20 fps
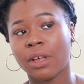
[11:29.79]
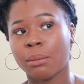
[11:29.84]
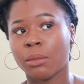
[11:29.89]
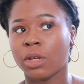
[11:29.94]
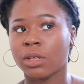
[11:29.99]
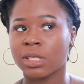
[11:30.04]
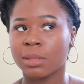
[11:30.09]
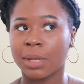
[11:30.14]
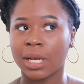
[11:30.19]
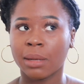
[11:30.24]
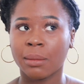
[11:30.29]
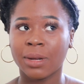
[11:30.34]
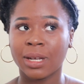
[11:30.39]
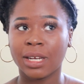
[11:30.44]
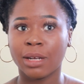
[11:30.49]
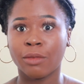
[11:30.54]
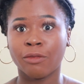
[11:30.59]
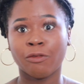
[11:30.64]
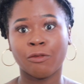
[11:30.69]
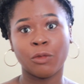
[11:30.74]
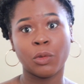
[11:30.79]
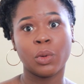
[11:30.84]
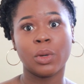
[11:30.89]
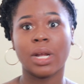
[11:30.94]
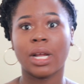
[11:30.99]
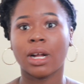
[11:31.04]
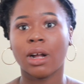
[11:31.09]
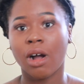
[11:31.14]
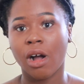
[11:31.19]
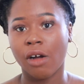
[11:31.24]
I'm not spending money on food
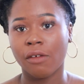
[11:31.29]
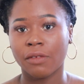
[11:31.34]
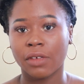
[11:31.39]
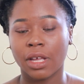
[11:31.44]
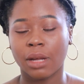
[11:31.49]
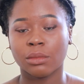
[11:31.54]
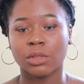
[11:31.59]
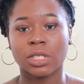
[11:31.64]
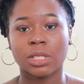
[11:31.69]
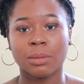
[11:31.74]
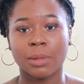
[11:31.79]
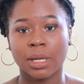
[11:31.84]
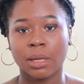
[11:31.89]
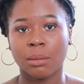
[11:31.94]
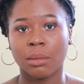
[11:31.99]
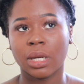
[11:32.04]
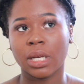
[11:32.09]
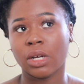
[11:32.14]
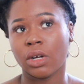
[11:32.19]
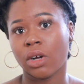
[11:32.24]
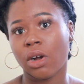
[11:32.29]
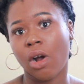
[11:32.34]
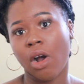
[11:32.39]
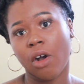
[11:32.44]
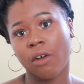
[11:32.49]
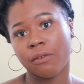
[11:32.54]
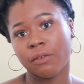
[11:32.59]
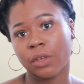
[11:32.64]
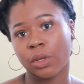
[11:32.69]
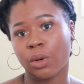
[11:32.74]
and coffee, I'm just spending money on
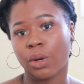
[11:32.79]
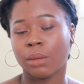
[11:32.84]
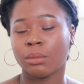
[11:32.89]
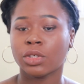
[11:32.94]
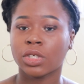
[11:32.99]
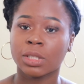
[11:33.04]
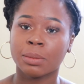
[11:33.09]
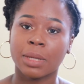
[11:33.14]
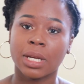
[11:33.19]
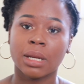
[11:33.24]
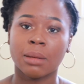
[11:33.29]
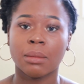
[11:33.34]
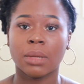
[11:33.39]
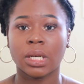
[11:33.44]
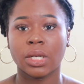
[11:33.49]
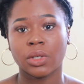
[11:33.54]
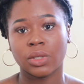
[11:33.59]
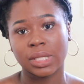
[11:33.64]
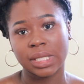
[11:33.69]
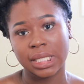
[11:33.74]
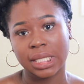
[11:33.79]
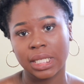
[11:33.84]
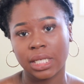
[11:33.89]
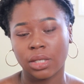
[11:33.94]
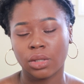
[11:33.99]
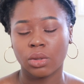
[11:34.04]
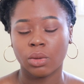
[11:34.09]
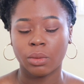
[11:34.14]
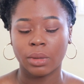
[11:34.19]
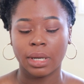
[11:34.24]
coffee, or I'm just spending money on tea,
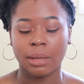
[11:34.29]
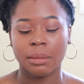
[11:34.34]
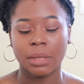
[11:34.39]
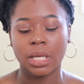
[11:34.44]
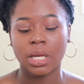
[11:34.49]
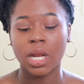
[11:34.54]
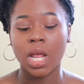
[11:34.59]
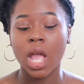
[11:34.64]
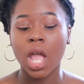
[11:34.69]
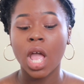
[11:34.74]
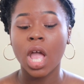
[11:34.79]
you know what I mean?